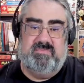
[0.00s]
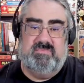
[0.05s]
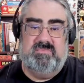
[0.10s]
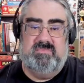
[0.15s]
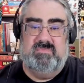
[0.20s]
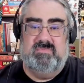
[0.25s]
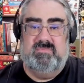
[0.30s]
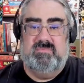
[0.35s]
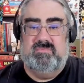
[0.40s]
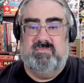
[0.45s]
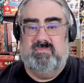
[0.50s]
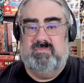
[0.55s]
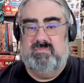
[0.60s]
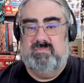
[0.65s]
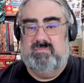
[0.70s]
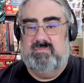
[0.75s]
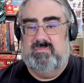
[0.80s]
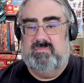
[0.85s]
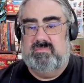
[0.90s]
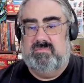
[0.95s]

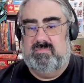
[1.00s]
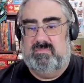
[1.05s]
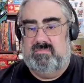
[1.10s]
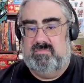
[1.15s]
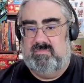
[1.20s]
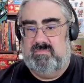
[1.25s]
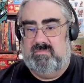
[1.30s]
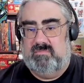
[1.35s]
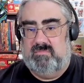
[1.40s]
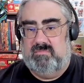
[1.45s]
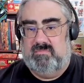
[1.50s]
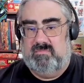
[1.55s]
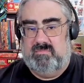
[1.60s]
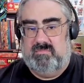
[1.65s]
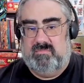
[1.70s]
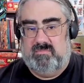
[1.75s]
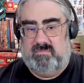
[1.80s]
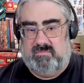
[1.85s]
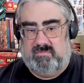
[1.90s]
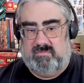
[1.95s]

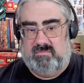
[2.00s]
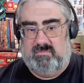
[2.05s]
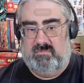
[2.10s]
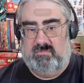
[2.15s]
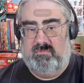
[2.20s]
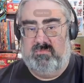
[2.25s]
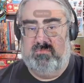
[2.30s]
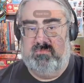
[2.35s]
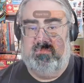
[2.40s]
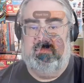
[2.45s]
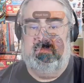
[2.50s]
No words are spoken by the person on screen.